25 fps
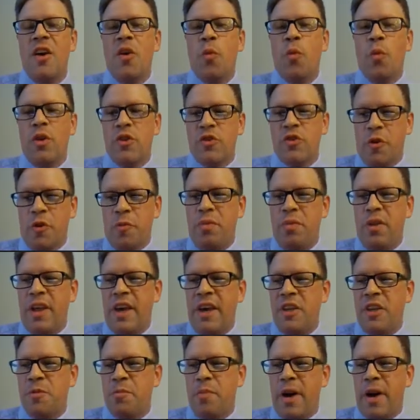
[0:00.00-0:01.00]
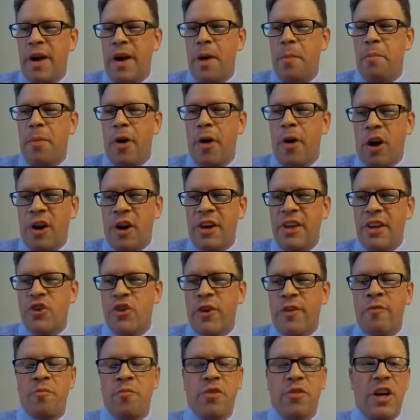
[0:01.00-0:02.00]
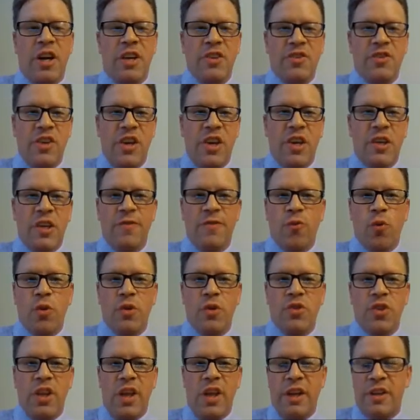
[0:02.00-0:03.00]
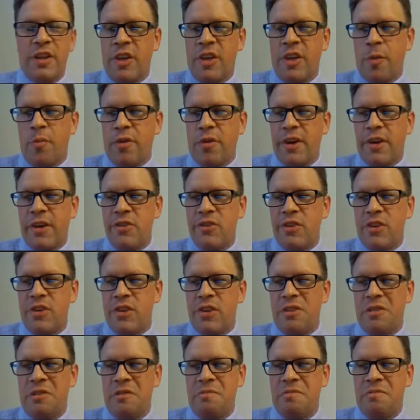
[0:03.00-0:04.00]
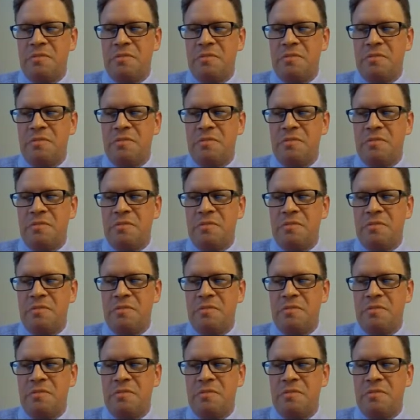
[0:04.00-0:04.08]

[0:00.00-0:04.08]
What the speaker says: was replaced by a party-driven process for selecting a president.